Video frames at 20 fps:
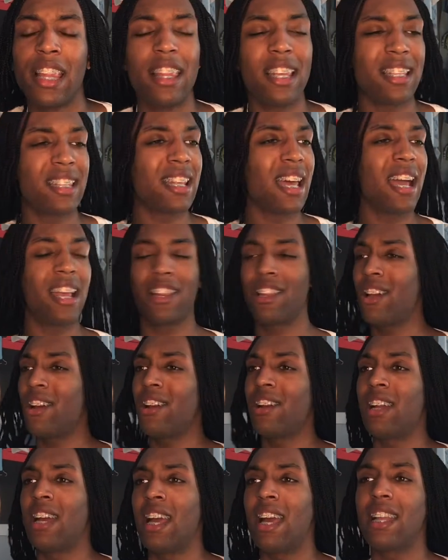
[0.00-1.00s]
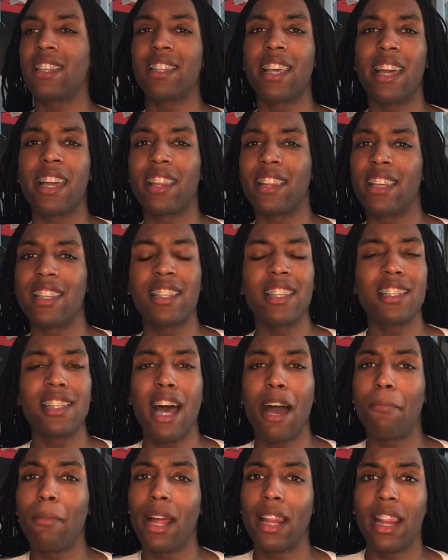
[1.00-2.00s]
this and that, third, it's like, this is
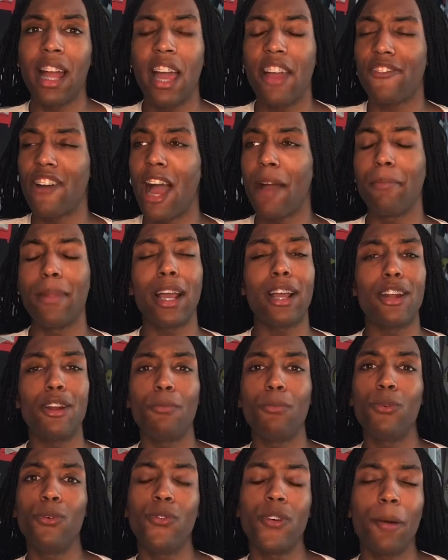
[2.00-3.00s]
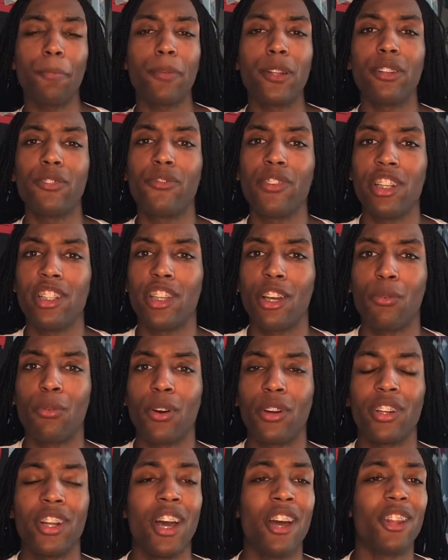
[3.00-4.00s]
not my life. I'm not going to move up in the retail
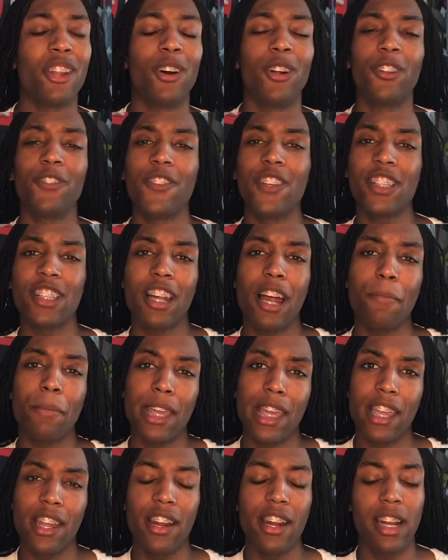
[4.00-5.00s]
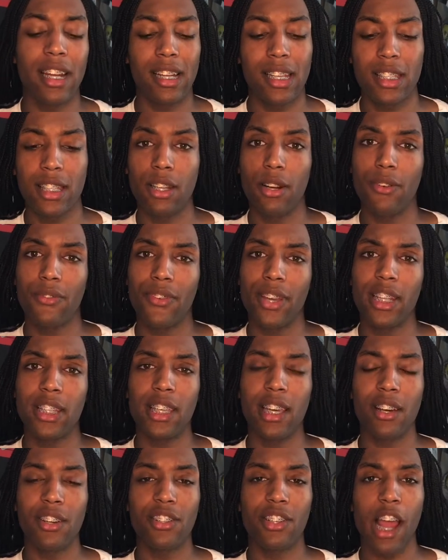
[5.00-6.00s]
world. The only reason I'm here in this little
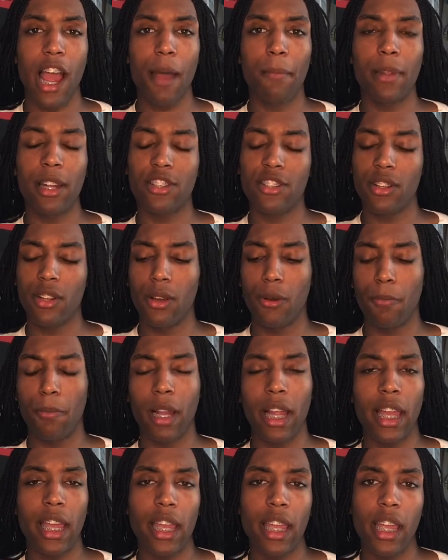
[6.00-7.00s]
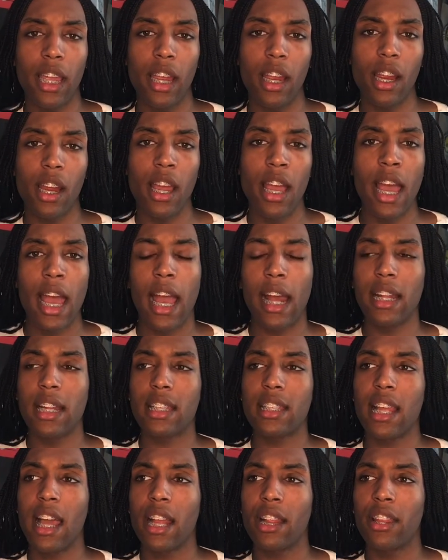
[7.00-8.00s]
retail job that you're little playing here, and
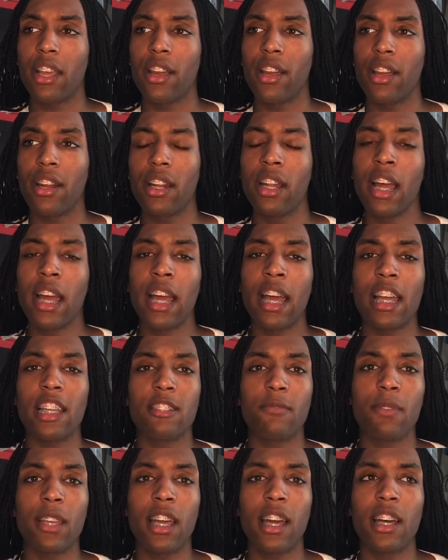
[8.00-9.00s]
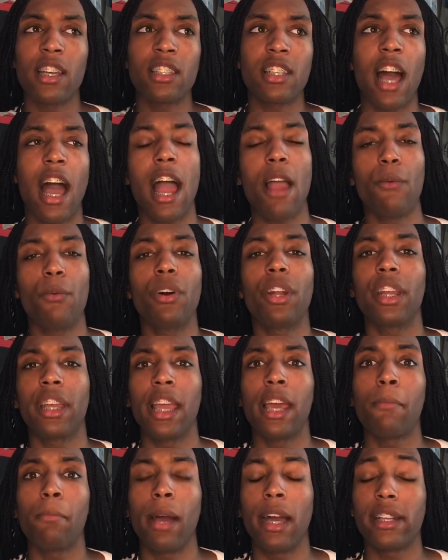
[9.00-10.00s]
this, that, third, is because I want to
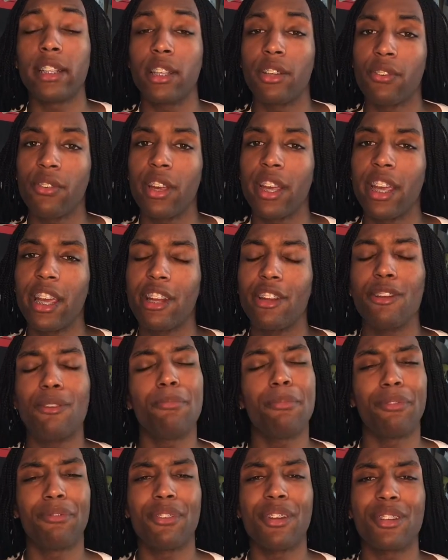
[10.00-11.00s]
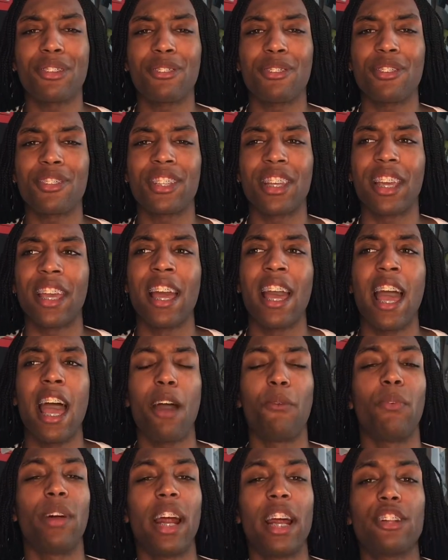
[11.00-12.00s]
get my degree in human resourcing.
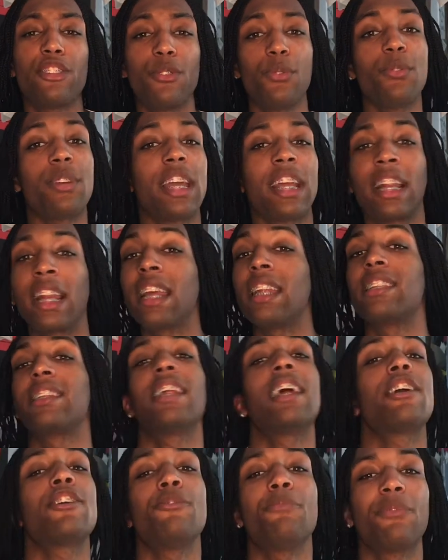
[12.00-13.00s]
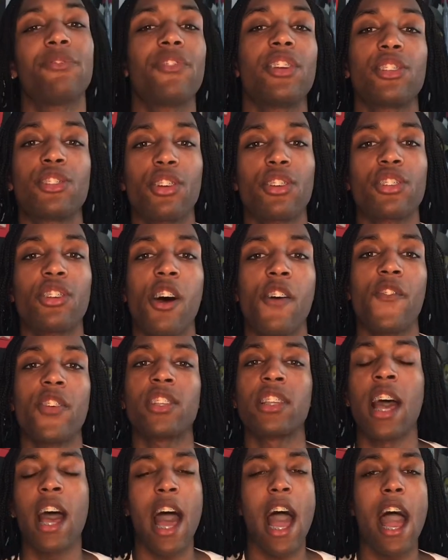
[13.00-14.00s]
And when I do get into that human resource
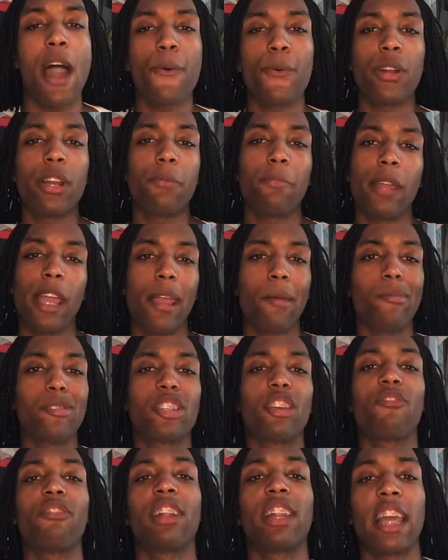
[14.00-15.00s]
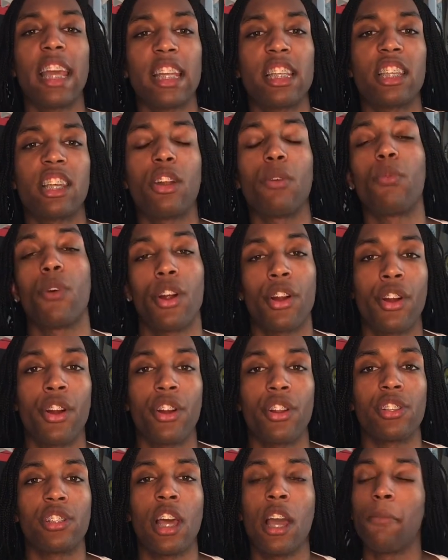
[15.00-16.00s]
office, I want to be able to relate to the
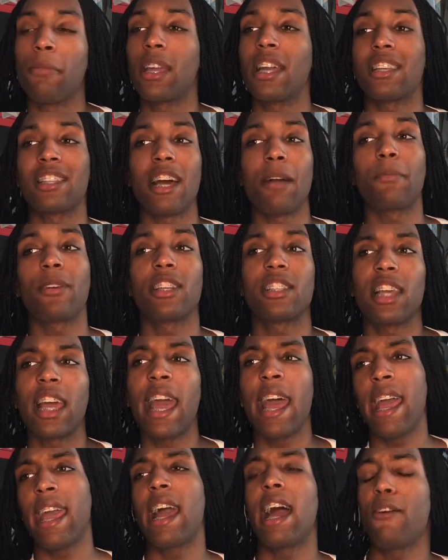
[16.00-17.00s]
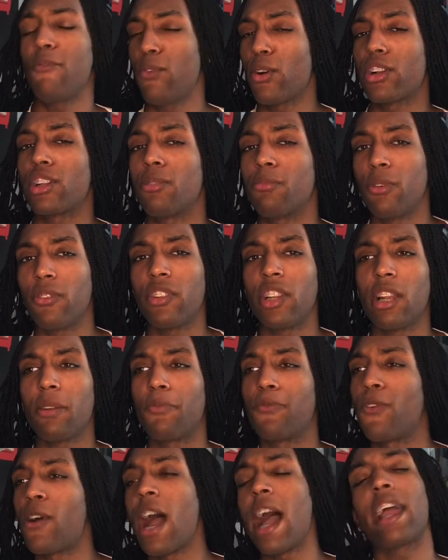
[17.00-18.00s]
workers. Because I'm going to say, hey, I've worked in the movie theater
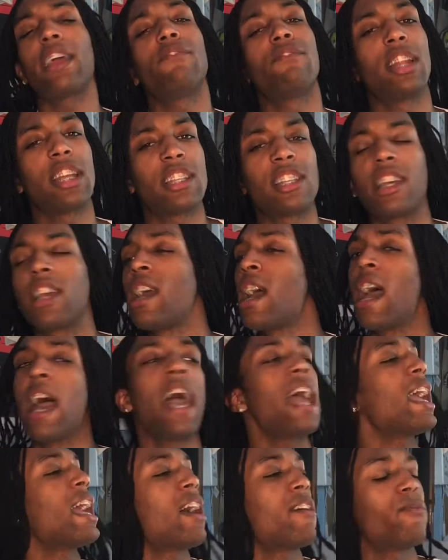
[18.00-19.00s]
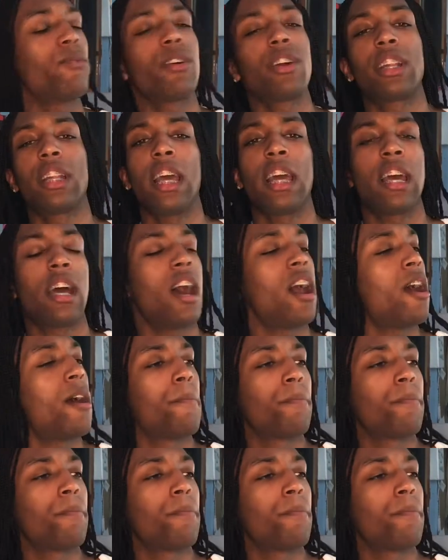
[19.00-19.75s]
before. I can relate to you. Hey, I've worked at